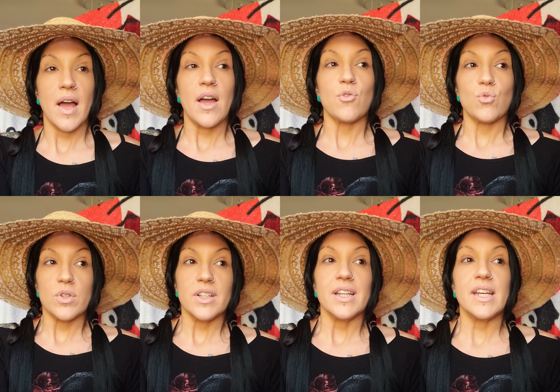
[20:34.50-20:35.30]
I
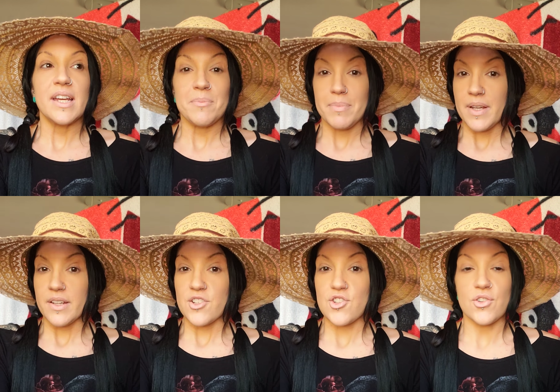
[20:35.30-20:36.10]
really can
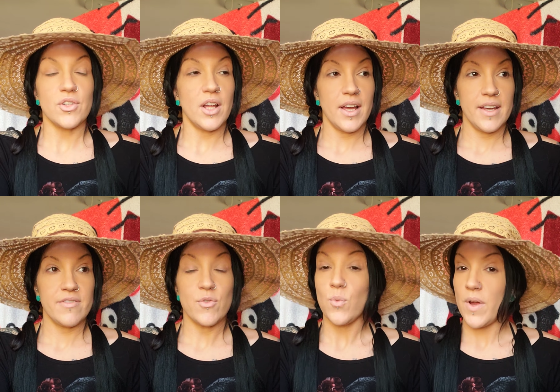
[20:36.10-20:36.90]
picture
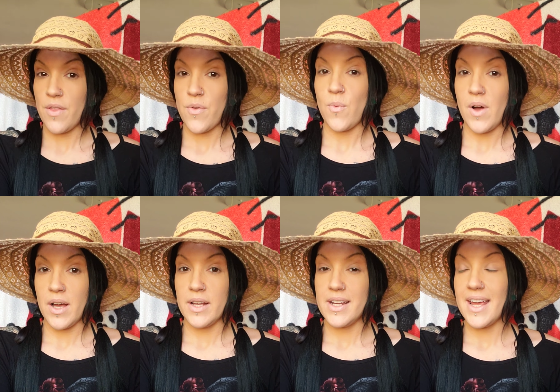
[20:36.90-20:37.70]
life with
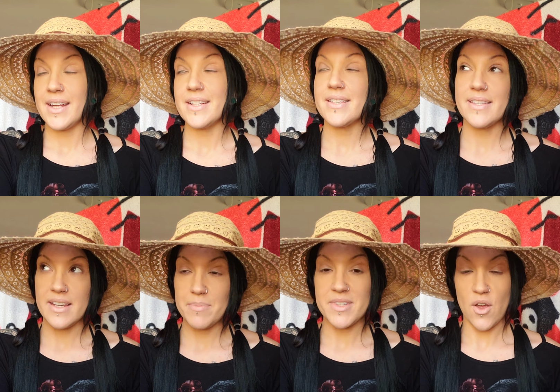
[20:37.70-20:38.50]
one and it
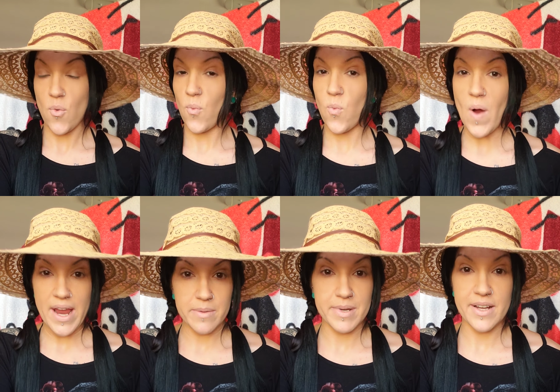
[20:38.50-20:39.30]
seems
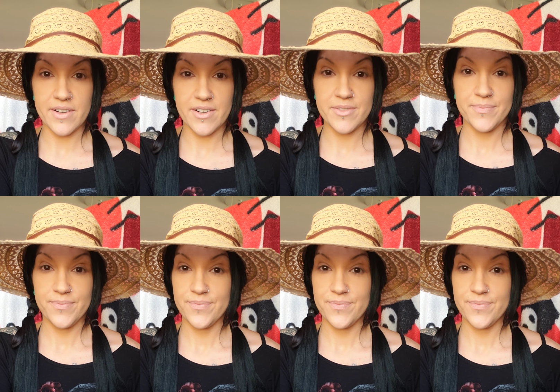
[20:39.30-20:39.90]
way better.